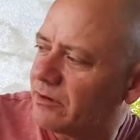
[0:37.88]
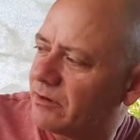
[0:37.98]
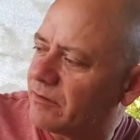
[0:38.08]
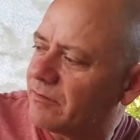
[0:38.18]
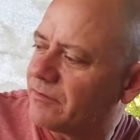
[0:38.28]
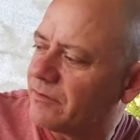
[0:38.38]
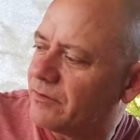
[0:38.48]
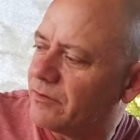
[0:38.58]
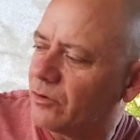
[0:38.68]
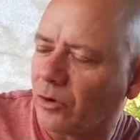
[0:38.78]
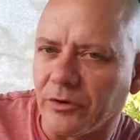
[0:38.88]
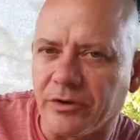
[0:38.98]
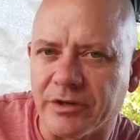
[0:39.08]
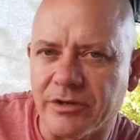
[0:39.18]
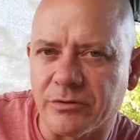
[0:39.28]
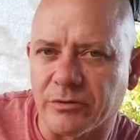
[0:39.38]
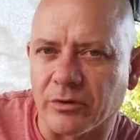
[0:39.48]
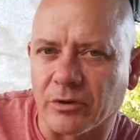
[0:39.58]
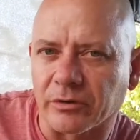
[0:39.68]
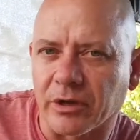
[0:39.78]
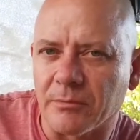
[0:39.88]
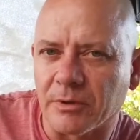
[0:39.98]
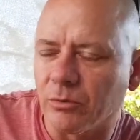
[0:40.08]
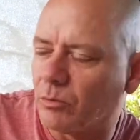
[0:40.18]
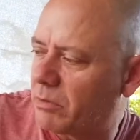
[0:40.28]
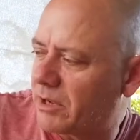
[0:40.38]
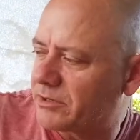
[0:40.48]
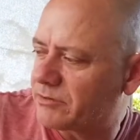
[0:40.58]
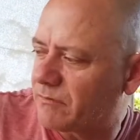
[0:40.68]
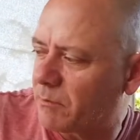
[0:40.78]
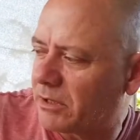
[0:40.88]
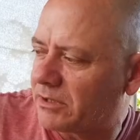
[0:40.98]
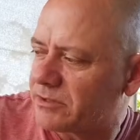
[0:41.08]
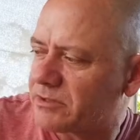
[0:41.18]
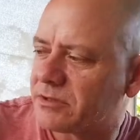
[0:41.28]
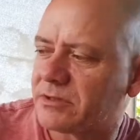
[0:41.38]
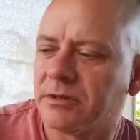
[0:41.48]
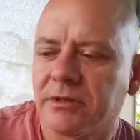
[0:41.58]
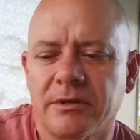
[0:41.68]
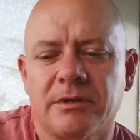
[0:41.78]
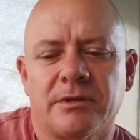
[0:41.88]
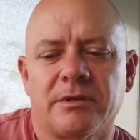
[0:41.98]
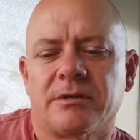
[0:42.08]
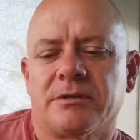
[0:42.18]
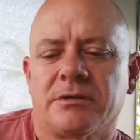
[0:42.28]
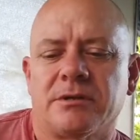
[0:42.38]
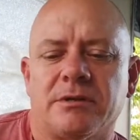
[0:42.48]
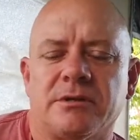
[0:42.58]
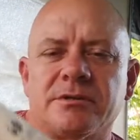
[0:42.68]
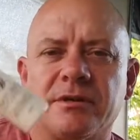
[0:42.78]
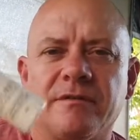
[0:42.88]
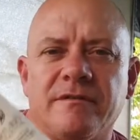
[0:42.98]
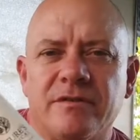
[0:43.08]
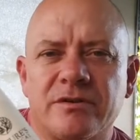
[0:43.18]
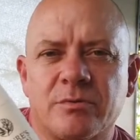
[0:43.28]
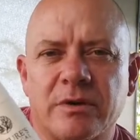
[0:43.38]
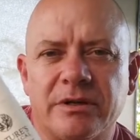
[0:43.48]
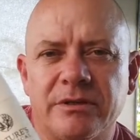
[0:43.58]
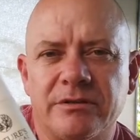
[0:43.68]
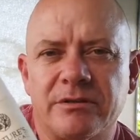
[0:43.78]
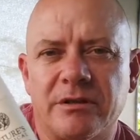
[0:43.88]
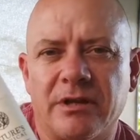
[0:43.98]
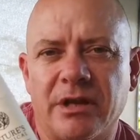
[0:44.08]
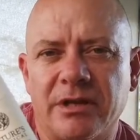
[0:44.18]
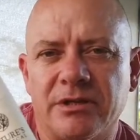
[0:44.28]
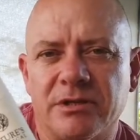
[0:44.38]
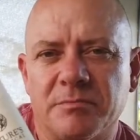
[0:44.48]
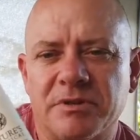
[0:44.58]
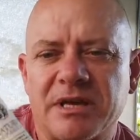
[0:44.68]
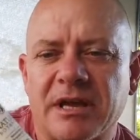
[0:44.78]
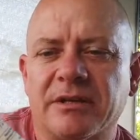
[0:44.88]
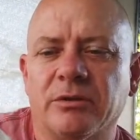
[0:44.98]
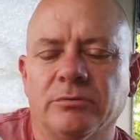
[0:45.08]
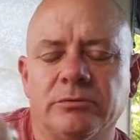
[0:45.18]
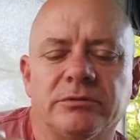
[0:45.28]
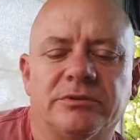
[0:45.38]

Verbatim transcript: of non-DEET or non-chemical based repellents. So the first one is Nature's Botanical.